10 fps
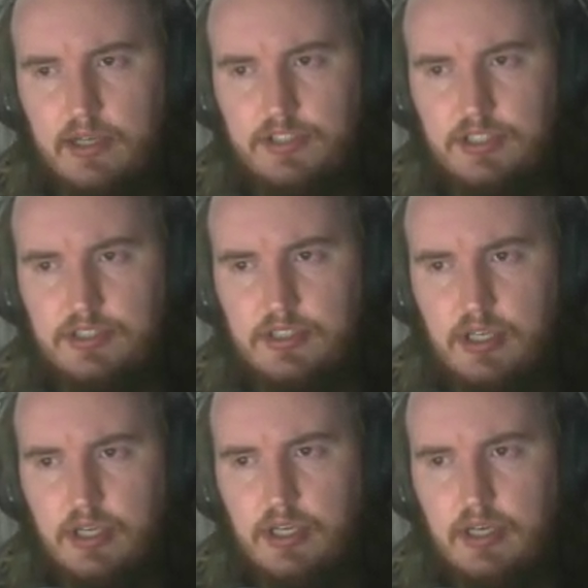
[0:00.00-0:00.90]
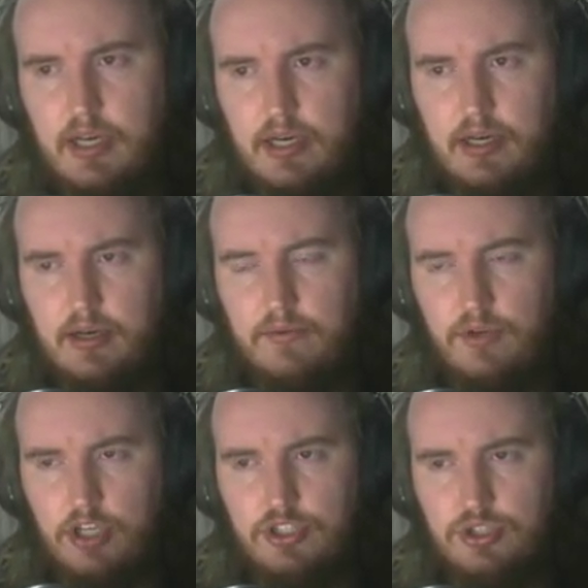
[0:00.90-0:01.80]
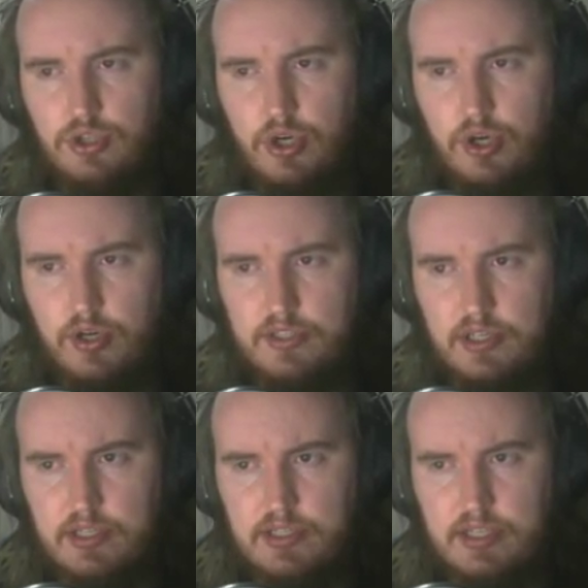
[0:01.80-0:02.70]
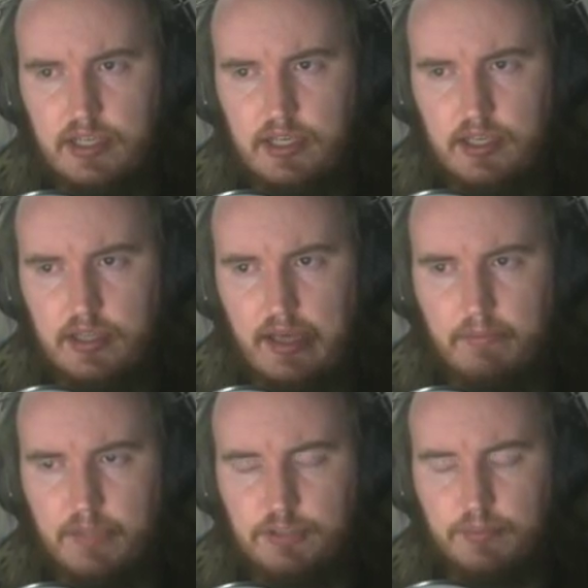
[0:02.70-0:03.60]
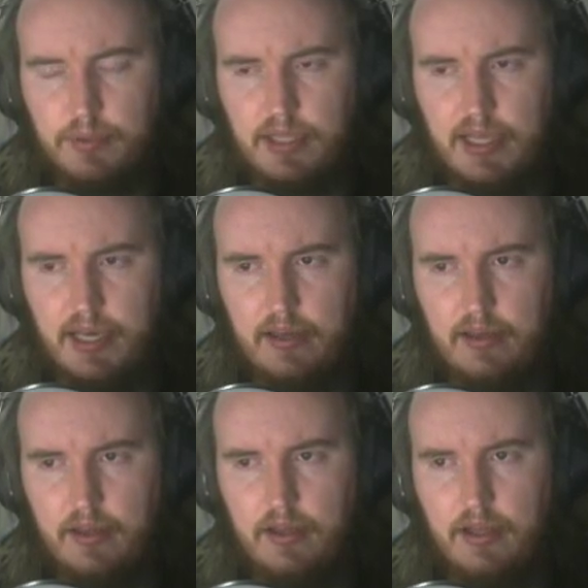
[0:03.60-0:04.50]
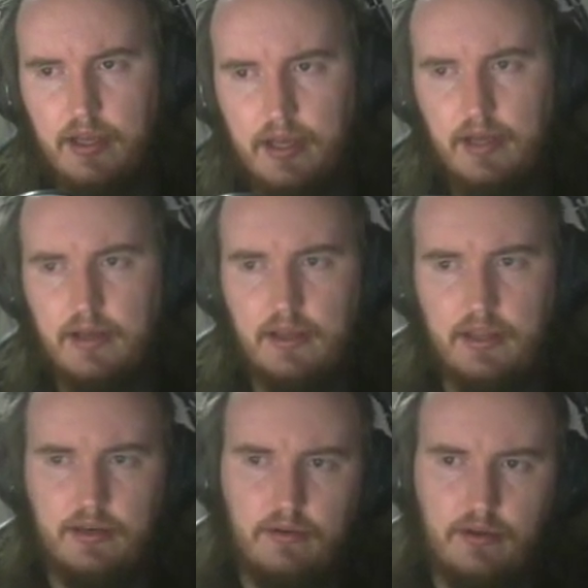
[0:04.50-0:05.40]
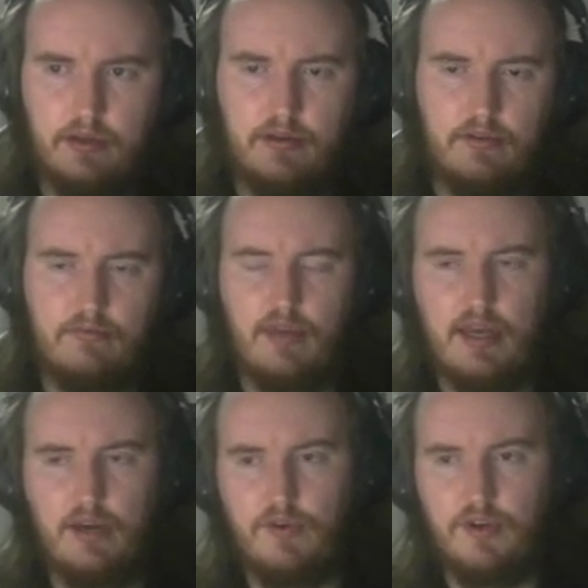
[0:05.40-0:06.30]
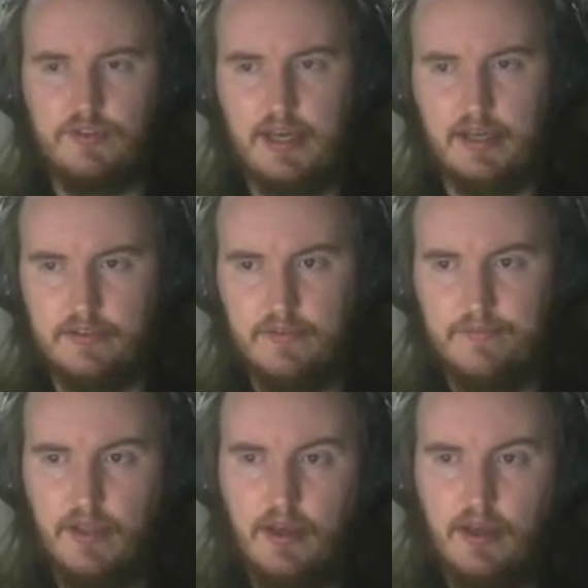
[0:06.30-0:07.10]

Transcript: I'm just not sure it's going to see that much play in any real decks.